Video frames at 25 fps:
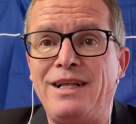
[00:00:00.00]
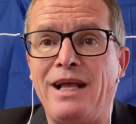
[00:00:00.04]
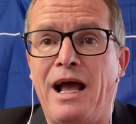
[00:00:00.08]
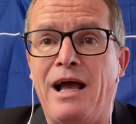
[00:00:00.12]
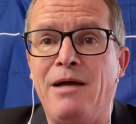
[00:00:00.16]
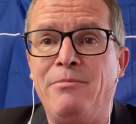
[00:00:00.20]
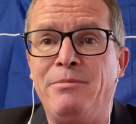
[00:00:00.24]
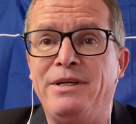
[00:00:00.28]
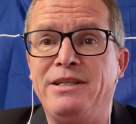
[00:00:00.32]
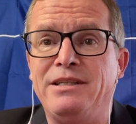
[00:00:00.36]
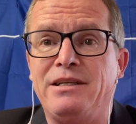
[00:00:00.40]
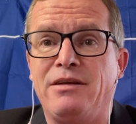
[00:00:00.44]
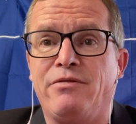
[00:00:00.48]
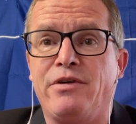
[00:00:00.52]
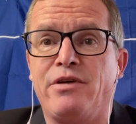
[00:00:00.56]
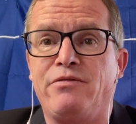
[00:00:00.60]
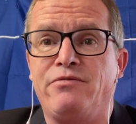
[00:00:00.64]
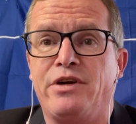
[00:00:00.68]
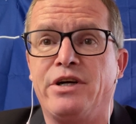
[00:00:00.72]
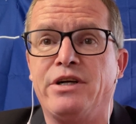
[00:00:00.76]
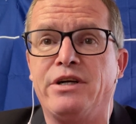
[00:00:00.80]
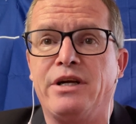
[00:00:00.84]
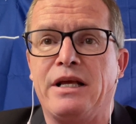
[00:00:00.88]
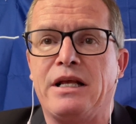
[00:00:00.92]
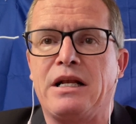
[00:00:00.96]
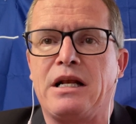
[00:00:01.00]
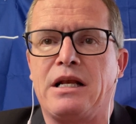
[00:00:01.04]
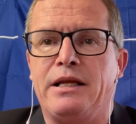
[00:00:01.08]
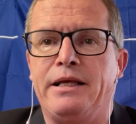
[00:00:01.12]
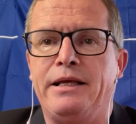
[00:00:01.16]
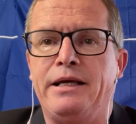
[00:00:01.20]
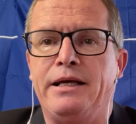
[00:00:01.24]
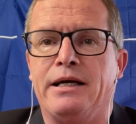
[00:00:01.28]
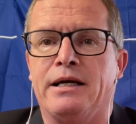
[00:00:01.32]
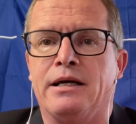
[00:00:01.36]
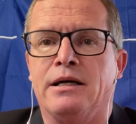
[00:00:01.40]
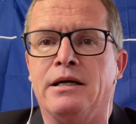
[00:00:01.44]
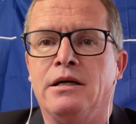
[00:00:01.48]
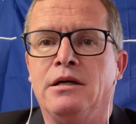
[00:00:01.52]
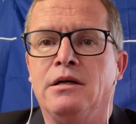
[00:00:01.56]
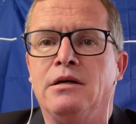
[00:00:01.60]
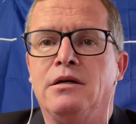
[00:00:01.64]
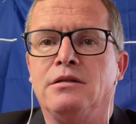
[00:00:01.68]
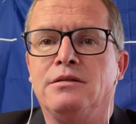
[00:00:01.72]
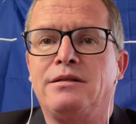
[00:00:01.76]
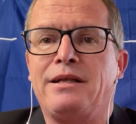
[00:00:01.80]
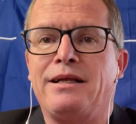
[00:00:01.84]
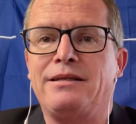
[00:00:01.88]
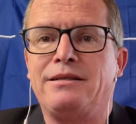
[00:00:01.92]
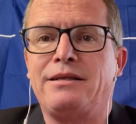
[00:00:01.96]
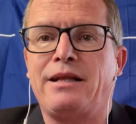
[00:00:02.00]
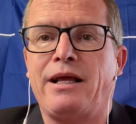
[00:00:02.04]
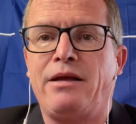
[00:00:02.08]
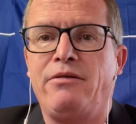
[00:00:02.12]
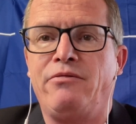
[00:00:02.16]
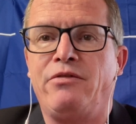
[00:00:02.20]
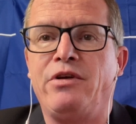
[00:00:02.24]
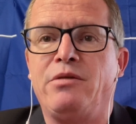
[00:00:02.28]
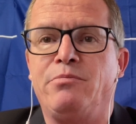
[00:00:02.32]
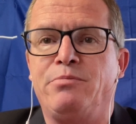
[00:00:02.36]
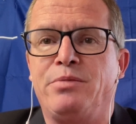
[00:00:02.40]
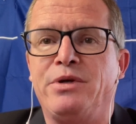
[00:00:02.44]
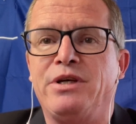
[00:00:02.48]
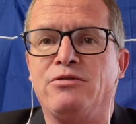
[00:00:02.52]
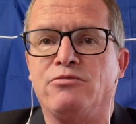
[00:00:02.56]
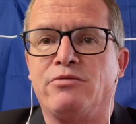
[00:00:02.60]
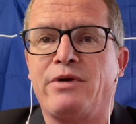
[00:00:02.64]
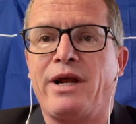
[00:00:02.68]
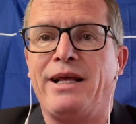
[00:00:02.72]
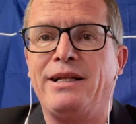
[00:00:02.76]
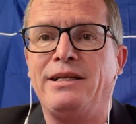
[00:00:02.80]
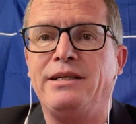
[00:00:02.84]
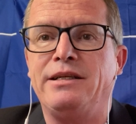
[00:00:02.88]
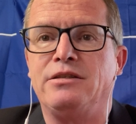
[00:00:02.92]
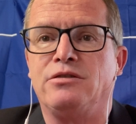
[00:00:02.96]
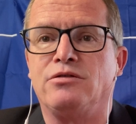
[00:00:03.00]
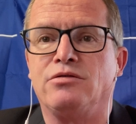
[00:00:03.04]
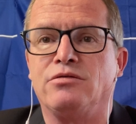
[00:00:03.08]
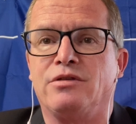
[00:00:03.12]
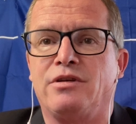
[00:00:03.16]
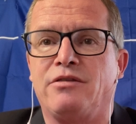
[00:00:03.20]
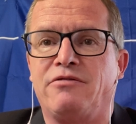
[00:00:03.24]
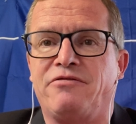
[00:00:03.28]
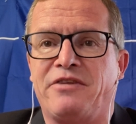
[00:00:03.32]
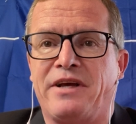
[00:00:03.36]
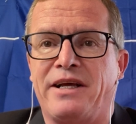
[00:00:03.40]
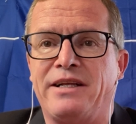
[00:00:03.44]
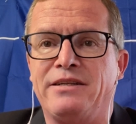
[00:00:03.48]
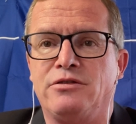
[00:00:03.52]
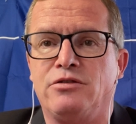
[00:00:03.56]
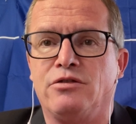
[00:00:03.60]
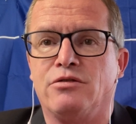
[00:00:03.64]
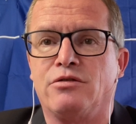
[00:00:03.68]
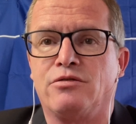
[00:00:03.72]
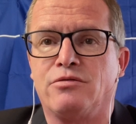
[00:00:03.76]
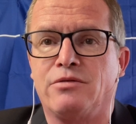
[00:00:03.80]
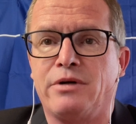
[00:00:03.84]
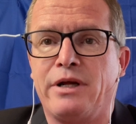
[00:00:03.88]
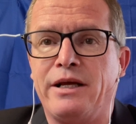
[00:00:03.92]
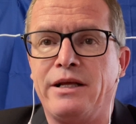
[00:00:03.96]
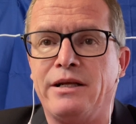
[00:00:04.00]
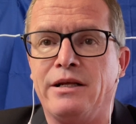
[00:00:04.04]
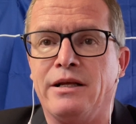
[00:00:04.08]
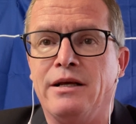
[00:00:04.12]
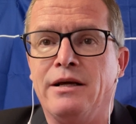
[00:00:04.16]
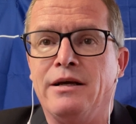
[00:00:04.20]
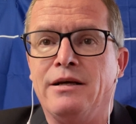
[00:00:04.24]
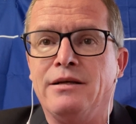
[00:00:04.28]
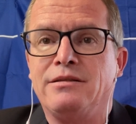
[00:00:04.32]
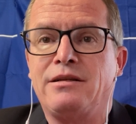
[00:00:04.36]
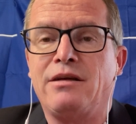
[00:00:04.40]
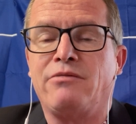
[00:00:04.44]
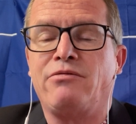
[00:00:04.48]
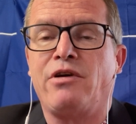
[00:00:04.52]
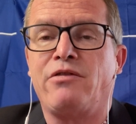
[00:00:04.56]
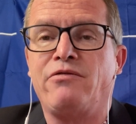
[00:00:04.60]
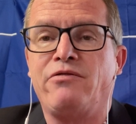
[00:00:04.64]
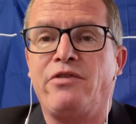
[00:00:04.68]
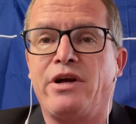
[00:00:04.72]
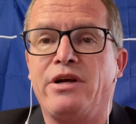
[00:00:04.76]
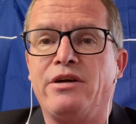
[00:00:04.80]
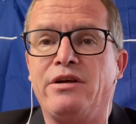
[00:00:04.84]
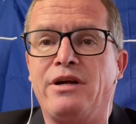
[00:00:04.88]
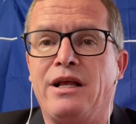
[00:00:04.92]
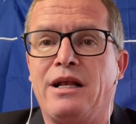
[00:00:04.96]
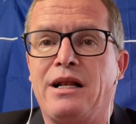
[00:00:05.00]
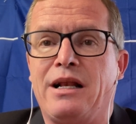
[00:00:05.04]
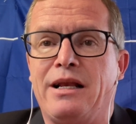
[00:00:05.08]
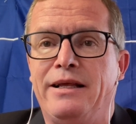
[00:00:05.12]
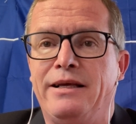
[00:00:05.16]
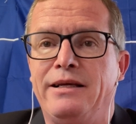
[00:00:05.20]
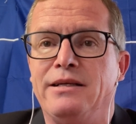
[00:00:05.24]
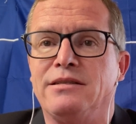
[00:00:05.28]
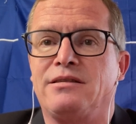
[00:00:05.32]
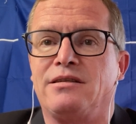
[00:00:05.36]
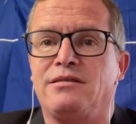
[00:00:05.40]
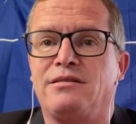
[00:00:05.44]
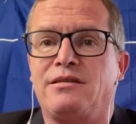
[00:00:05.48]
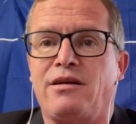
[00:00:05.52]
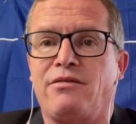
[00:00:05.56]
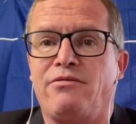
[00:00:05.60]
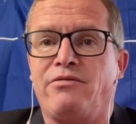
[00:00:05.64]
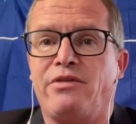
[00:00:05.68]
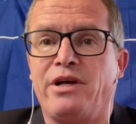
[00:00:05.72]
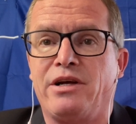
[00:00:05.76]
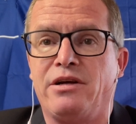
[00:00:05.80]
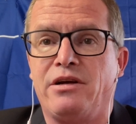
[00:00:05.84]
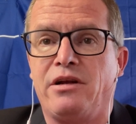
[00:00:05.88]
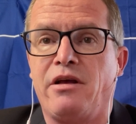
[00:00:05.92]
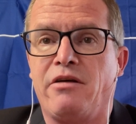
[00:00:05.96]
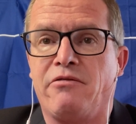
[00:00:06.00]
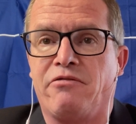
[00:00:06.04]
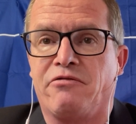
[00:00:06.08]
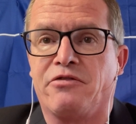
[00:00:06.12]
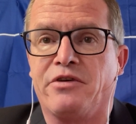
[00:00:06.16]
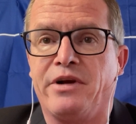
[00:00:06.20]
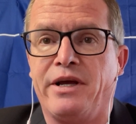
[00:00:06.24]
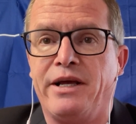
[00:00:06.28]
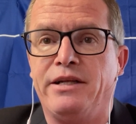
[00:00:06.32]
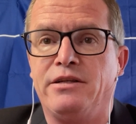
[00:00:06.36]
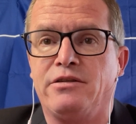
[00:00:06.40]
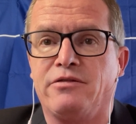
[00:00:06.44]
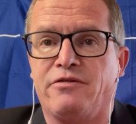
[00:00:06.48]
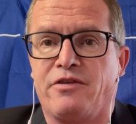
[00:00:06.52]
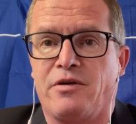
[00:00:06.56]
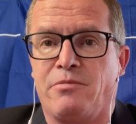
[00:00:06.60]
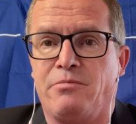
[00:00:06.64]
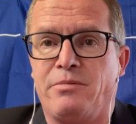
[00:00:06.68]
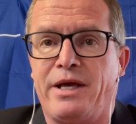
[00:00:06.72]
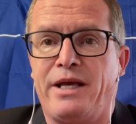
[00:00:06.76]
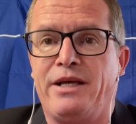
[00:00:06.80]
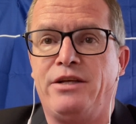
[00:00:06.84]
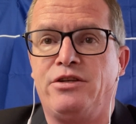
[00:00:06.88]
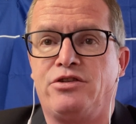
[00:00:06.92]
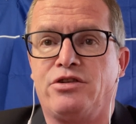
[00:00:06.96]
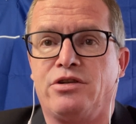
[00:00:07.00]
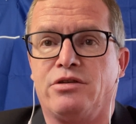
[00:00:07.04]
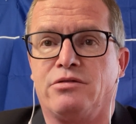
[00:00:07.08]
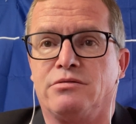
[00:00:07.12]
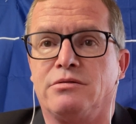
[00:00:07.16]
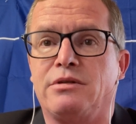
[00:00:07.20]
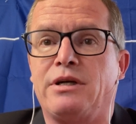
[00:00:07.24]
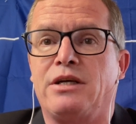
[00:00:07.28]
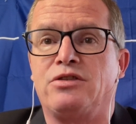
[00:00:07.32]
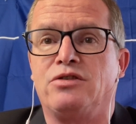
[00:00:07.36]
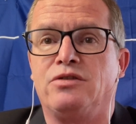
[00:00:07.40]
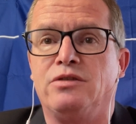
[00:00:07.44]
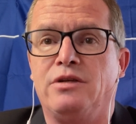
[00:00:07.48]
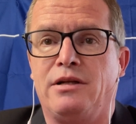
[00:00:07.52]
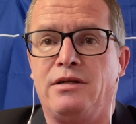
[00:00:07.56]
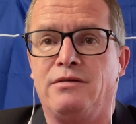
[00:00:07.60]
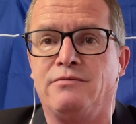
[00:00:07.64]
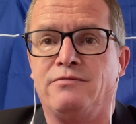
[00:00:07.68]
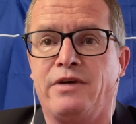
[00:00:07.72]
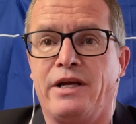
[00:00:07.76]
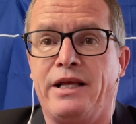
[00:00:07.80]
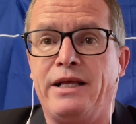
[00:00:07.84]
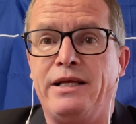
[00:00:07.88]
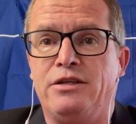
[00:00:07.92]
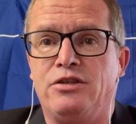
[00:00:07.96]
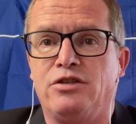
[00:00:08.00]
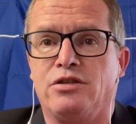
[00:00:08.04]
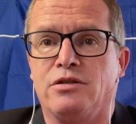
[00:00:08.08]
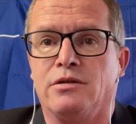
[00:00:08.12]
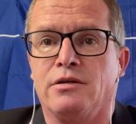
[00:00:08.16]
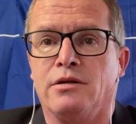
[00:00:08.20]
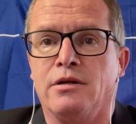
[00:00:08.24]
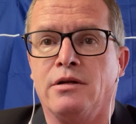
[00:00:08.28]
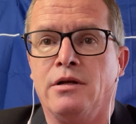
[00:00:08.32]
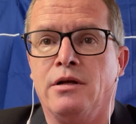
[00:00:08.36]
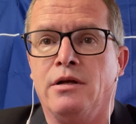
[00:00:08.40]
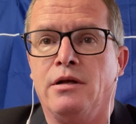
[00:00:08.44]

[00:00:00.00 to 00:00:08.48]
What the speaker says: I mean, they were very clear that they will be ready to defend Ukraine. They were very clear that they're very afraid of a major Russian invasion.